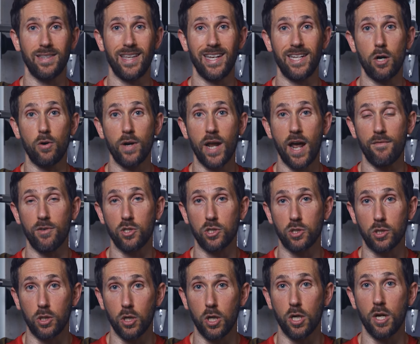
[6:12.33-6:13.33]
they don't have as
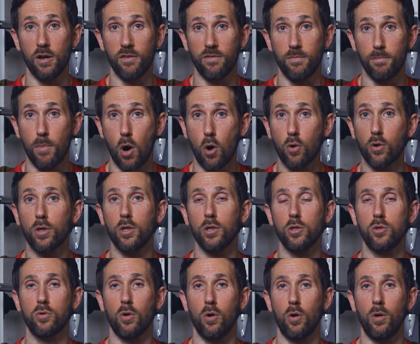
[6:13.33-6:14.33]
good of motor
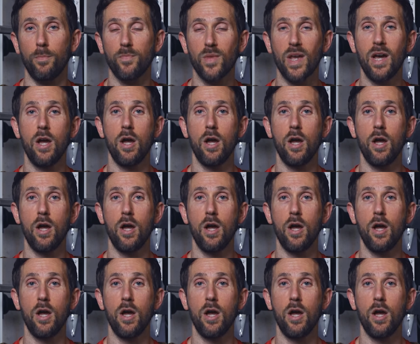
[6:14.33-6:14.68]
control.